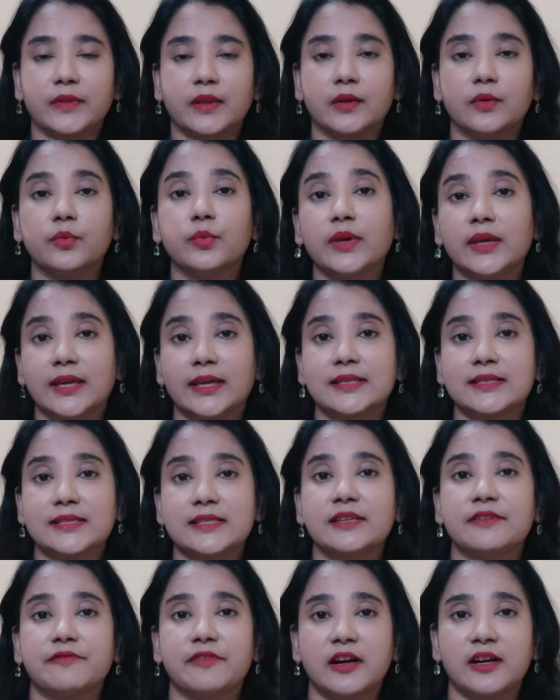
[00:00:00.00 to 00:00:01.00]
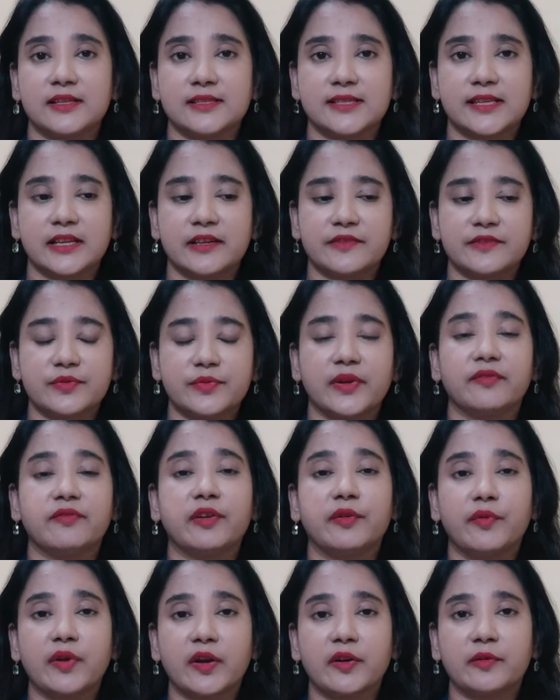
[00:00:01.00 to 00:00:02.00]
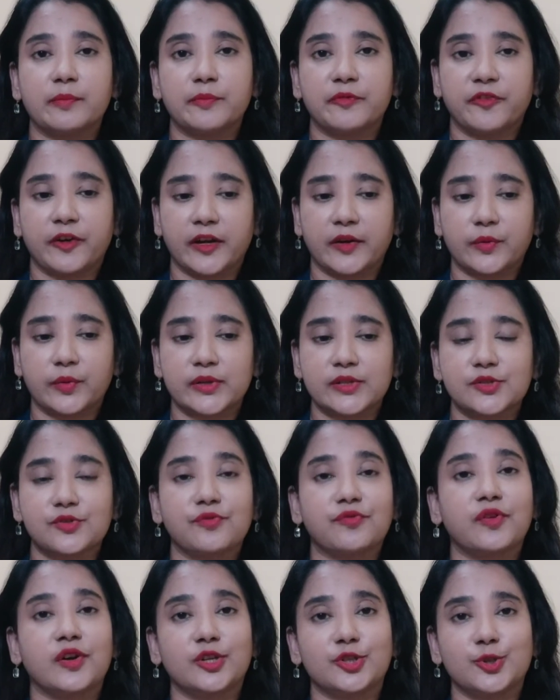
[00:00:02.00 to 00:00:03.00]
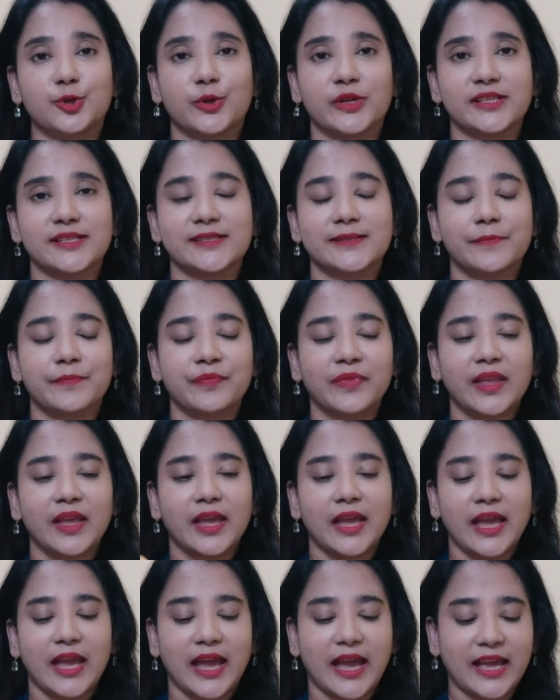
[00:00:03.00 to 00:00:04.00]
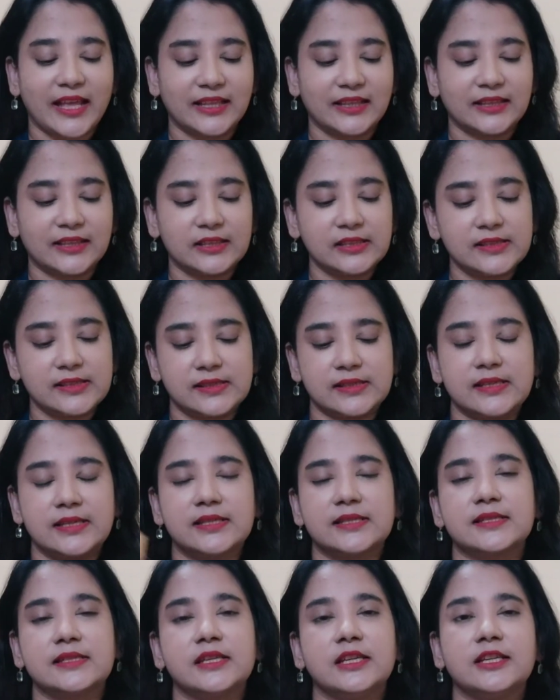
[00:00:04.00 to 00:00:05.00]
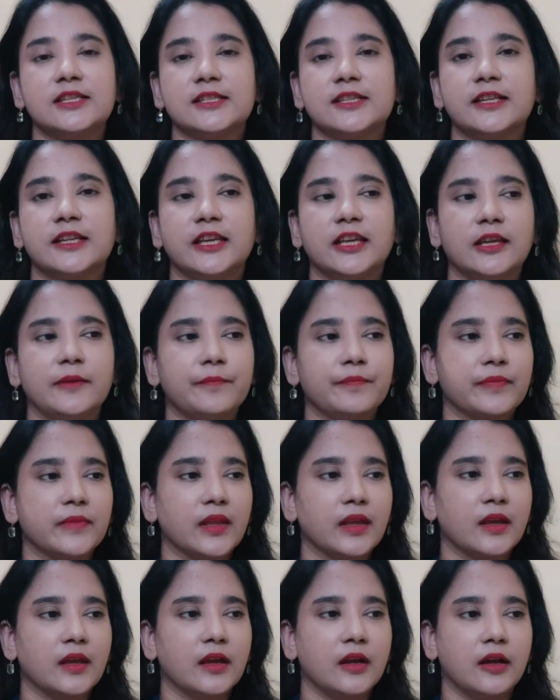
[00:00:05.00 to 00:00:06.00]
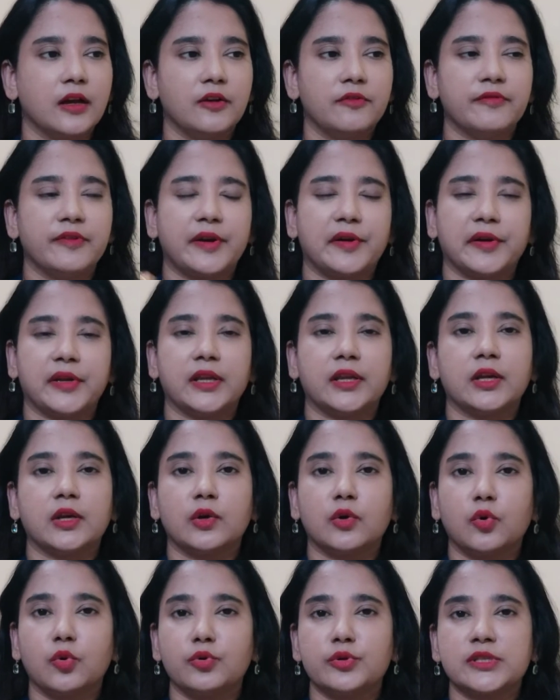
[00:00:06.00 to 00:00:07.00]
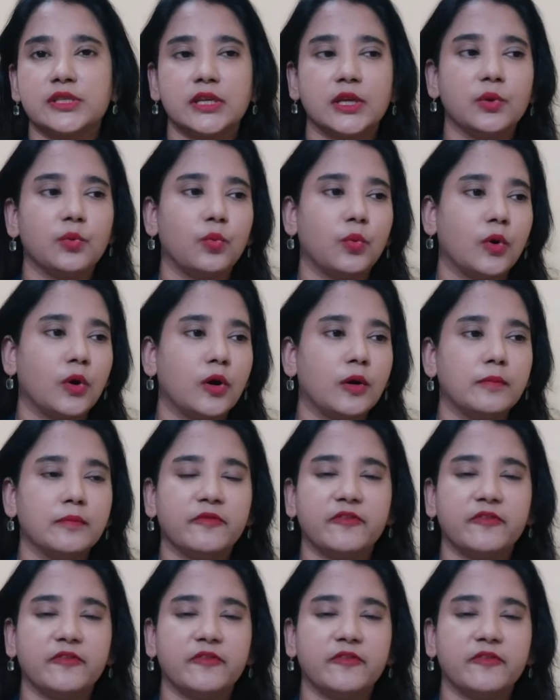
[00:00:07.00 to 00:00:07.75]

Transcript: we can sniff ourselves when we wear a fragrance of our choice. And this is easily a very cozy, warm